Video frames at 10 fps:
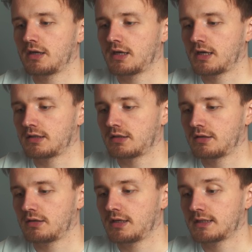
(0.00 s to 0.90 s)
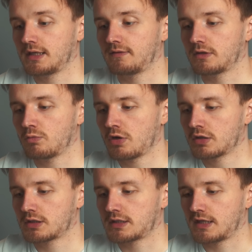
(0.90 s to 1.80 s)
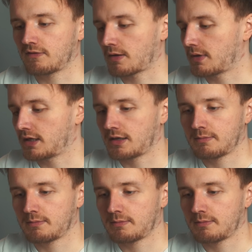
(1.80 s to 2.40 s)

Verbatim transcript: And let's see if this works. Let's see if I made any